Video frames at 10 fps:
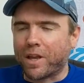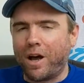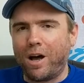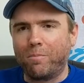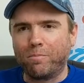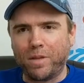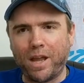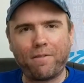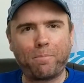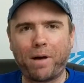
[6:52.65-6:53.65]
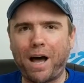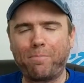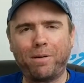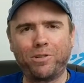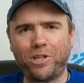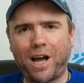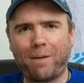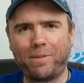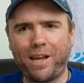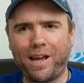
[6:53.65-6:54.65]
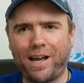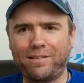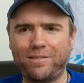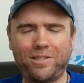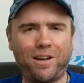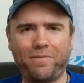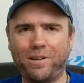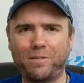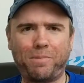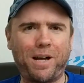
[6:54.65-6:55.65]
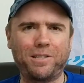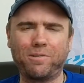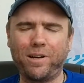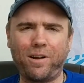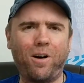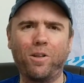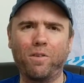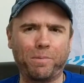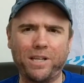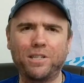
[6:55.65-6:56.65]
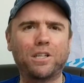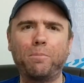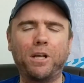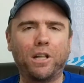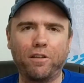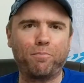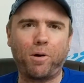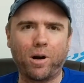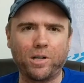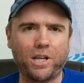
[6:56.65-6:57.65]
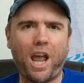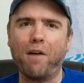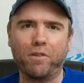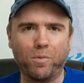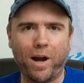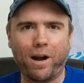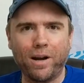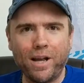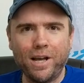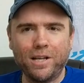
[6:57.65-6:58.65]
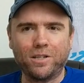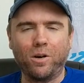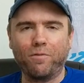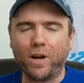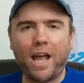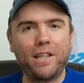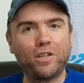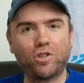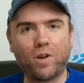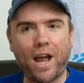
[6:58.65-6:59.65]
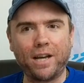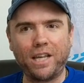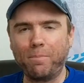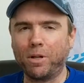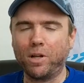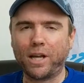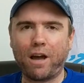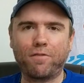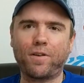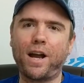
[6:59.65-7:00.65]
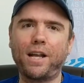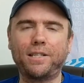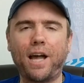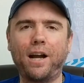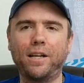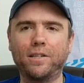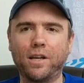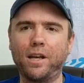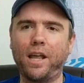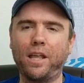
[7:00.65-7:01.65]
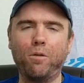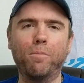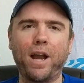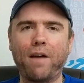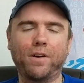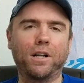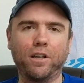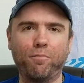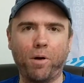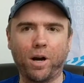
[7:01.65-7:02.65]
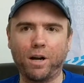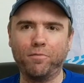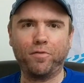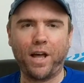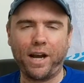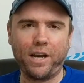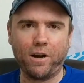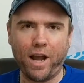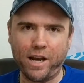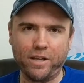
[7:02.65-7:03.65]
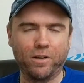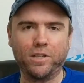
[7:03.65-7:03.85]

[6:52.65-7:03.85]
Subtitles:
They have a pop-up shop. They got stuff they're sponsoring all over the place. It's just going to be Cliff Bars everywhere. So if you're heading to Stratton, keep a lookout Friday, Saturday, and Sunday. You might have a Cliff Bar come flying at your head. Either